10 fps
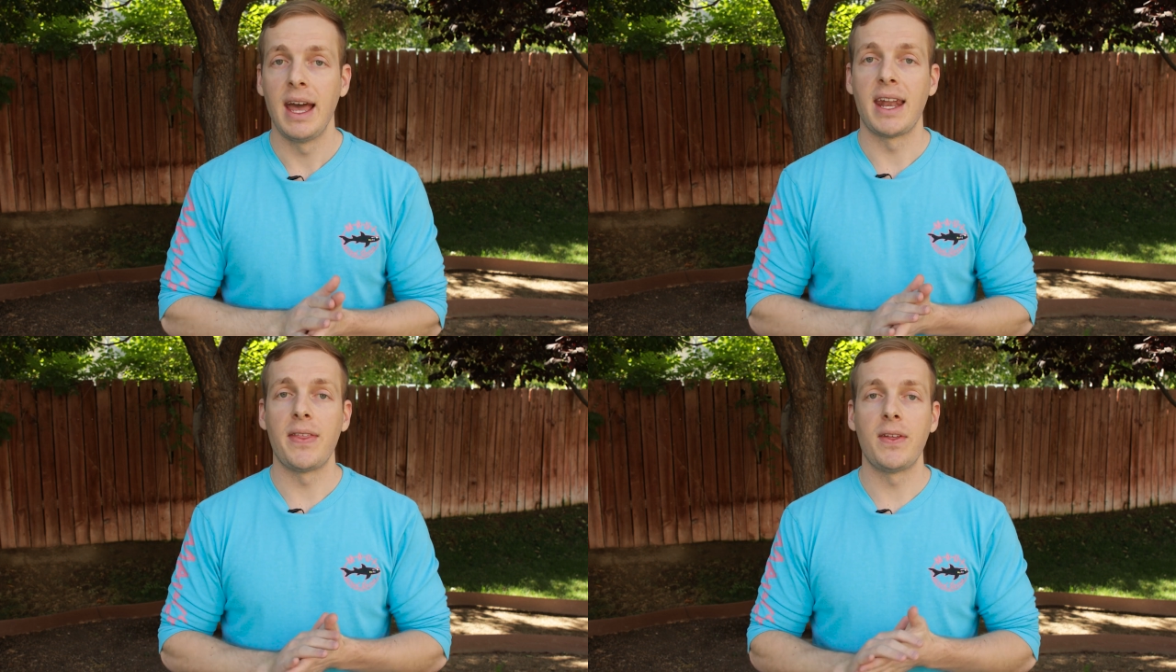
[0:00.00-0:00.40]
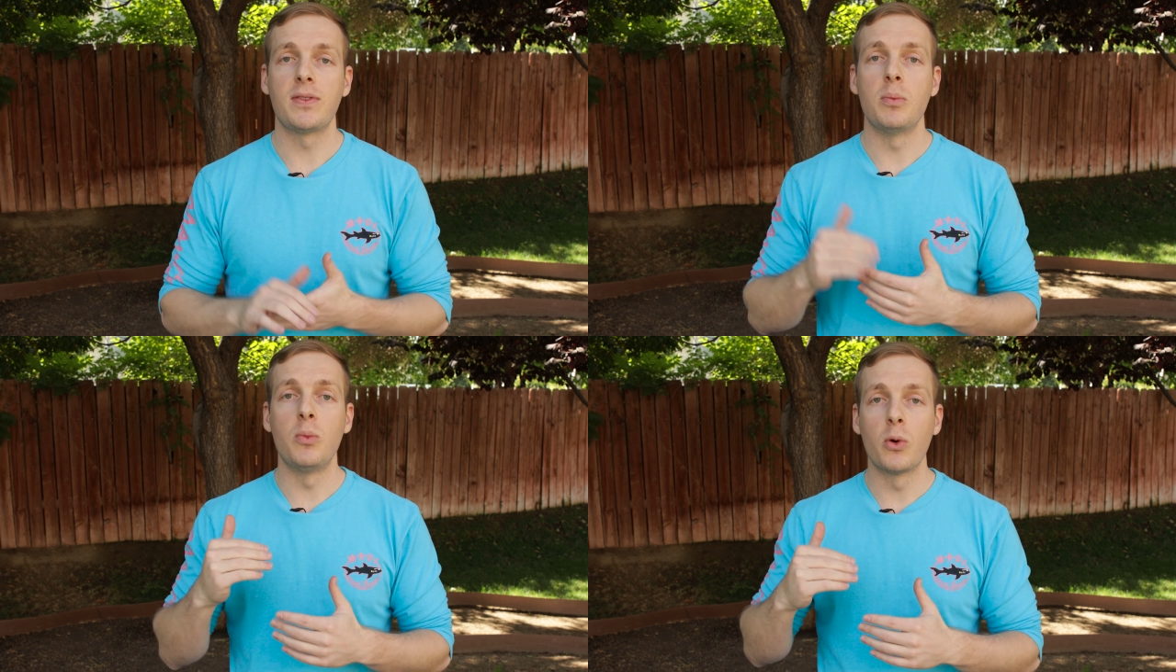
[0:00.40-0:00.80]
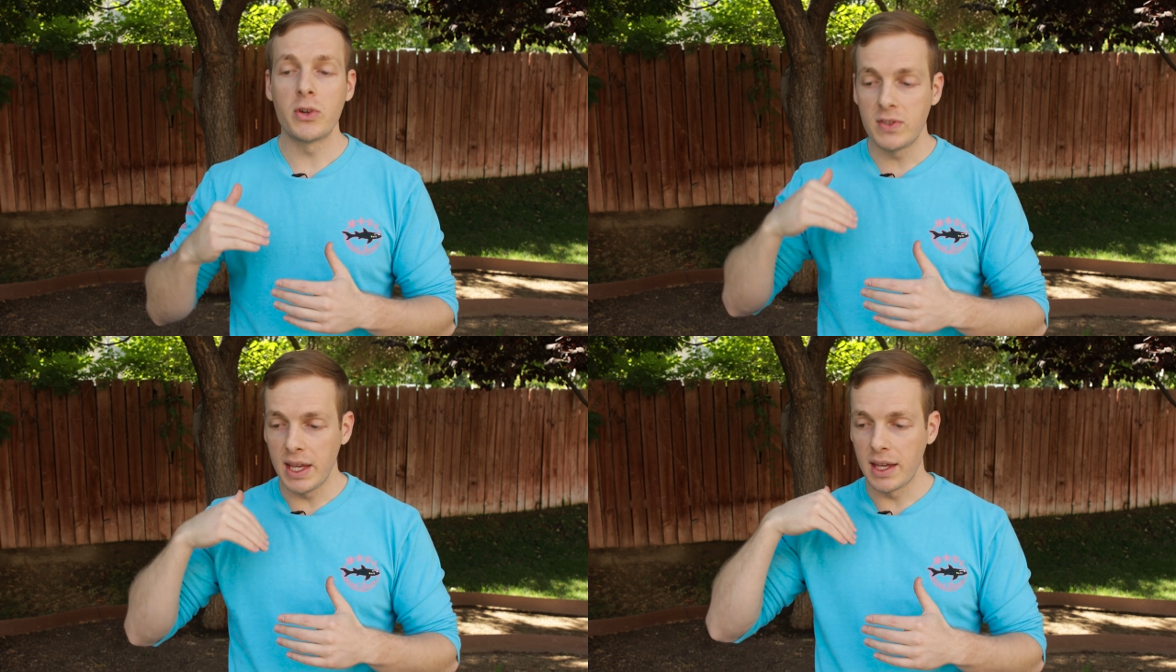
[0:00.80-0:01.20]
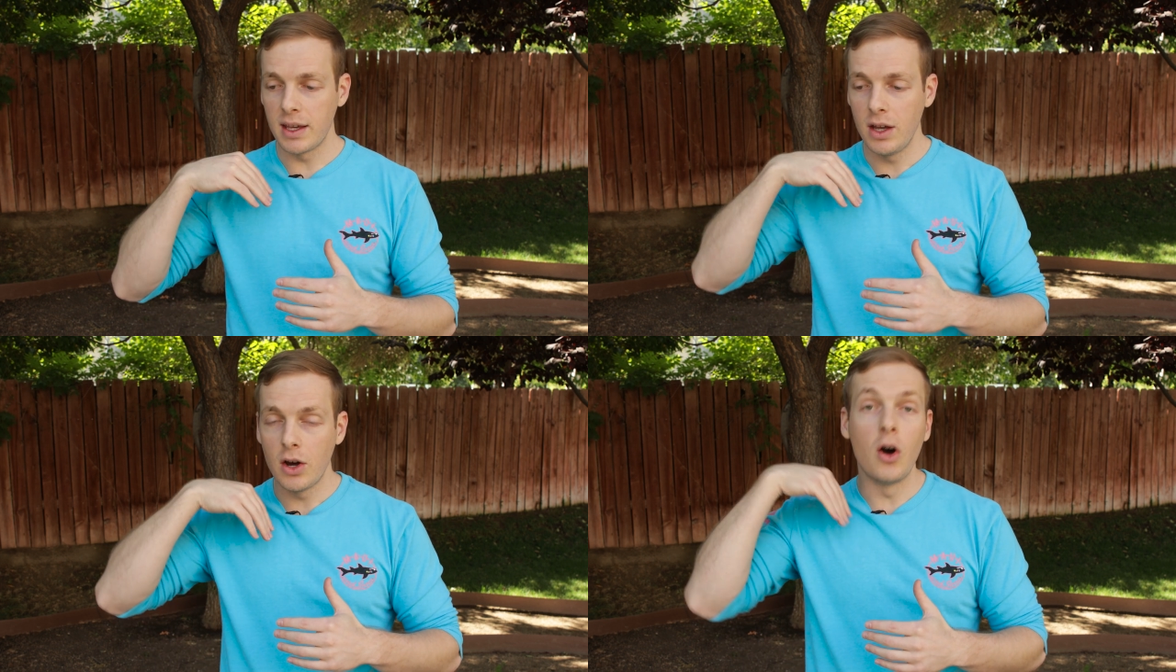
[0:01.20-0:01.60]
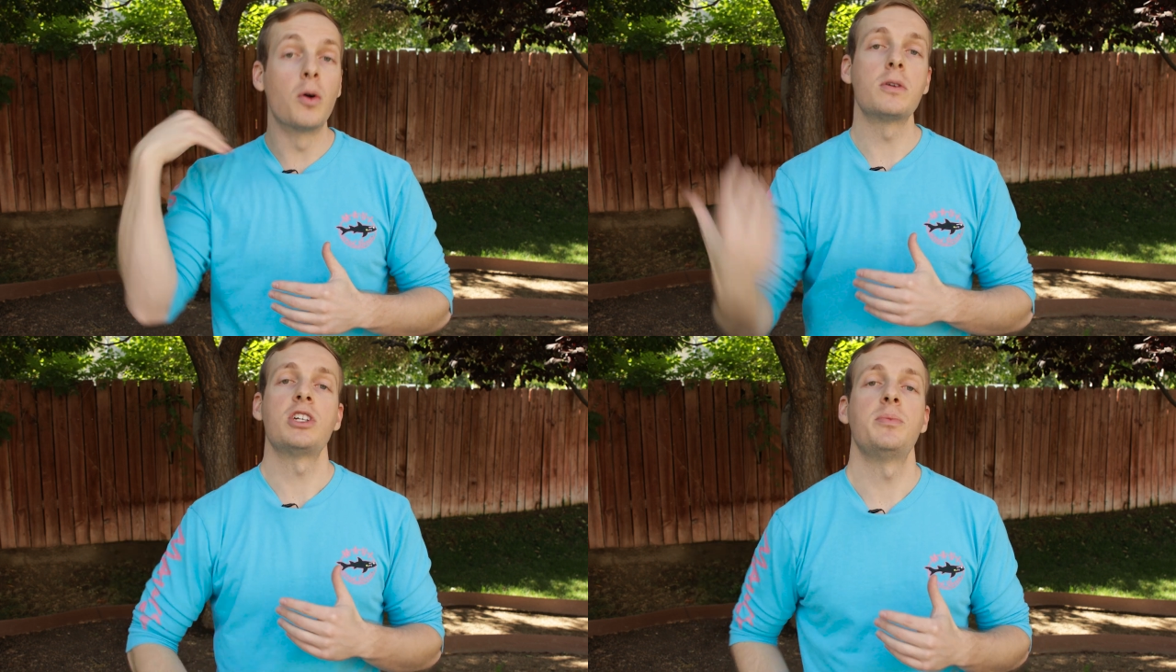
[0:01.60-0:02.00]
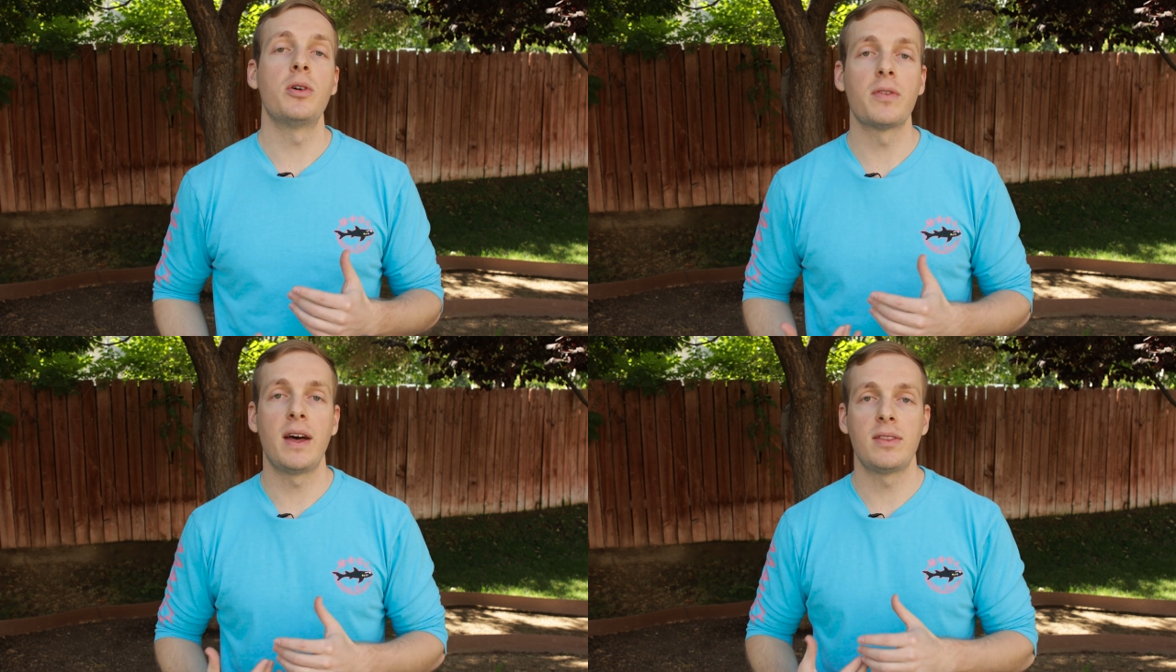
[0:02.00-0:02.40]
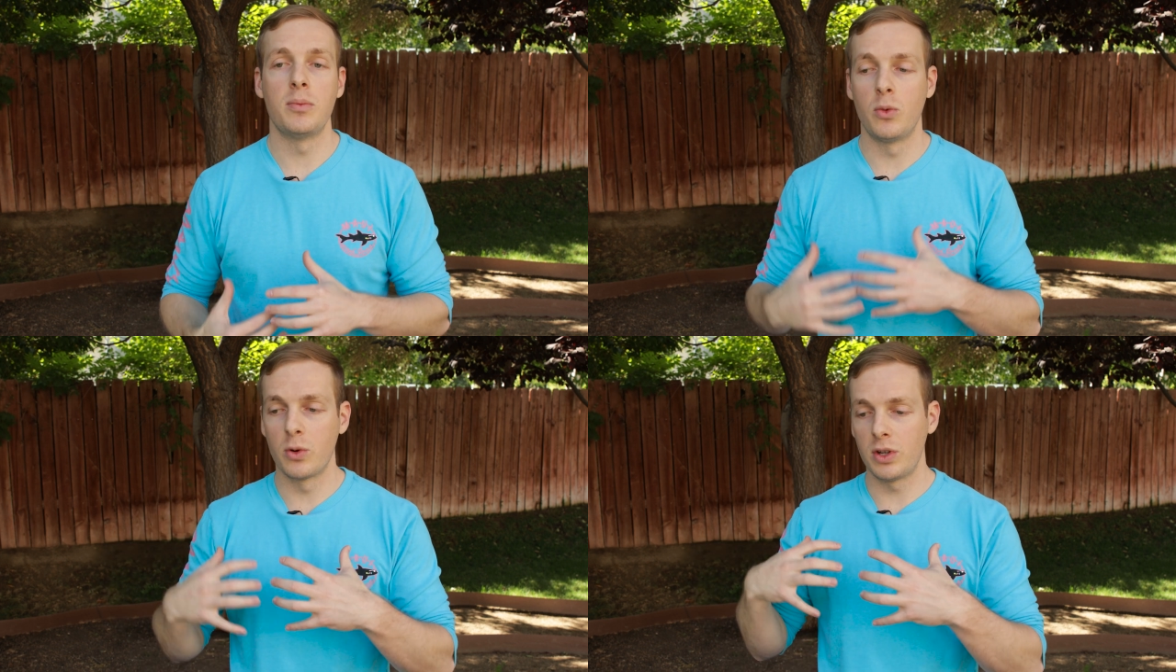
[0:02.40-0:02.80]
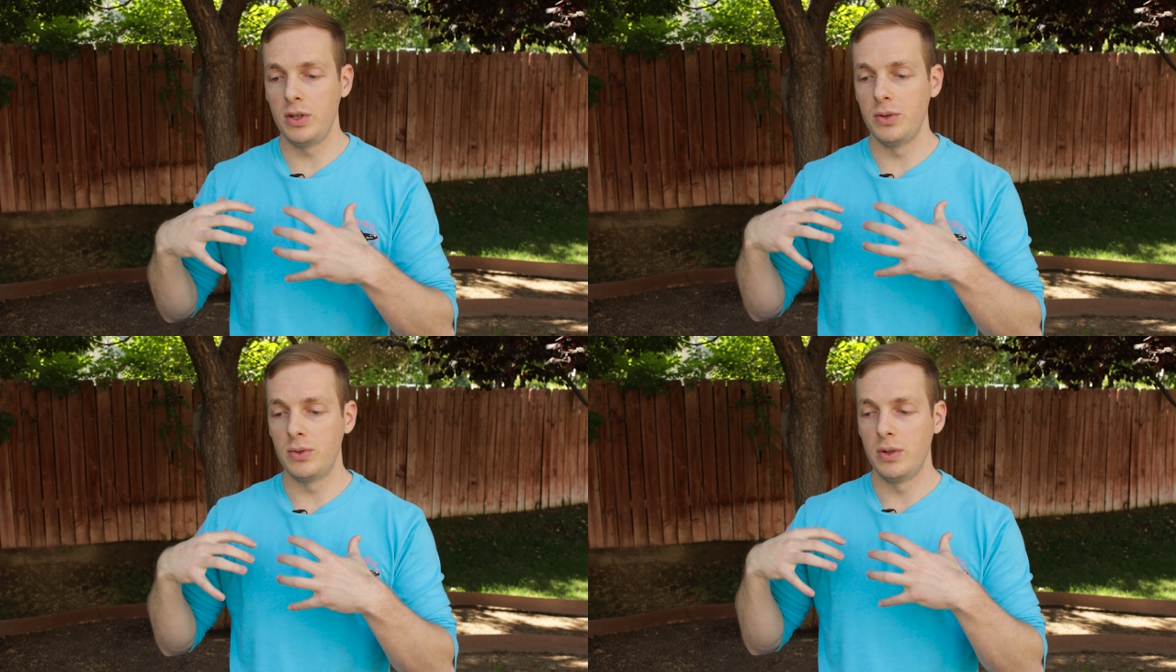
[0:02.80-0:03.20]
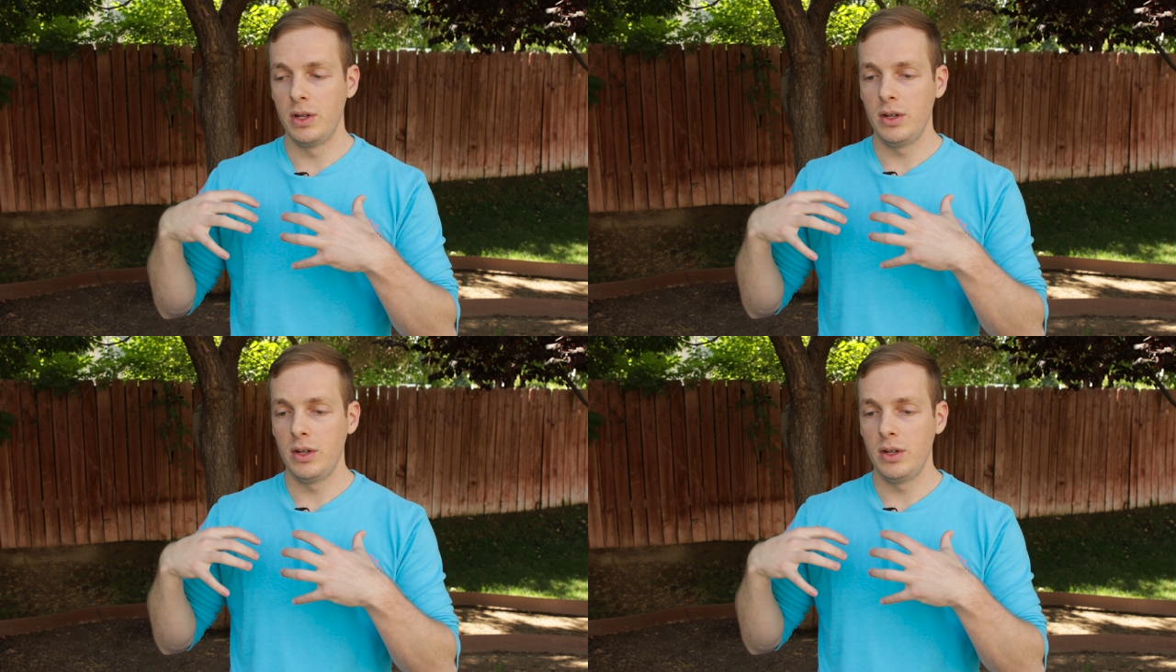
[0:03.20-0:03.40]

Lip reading: And I think the more you take ownership over that, the more you